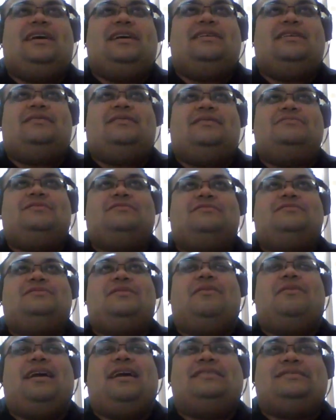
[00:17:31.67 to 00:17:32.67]
I would
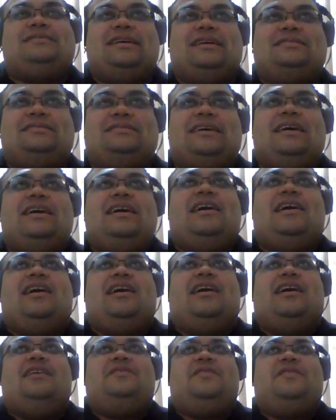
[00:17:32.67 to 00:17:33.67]
summarize as
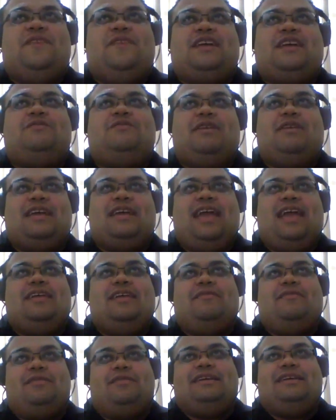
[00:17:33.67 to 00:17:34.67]
the fact we're
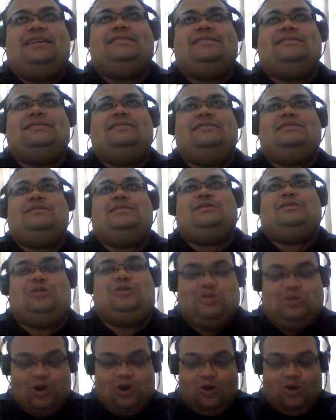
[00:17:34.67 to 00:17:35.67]
getting a release
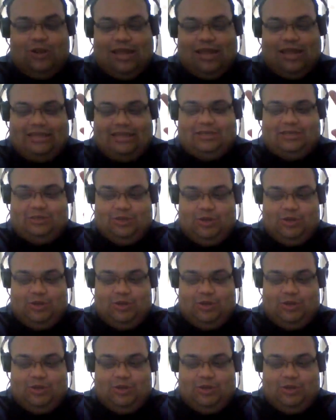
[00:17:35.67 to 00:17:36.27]
so late,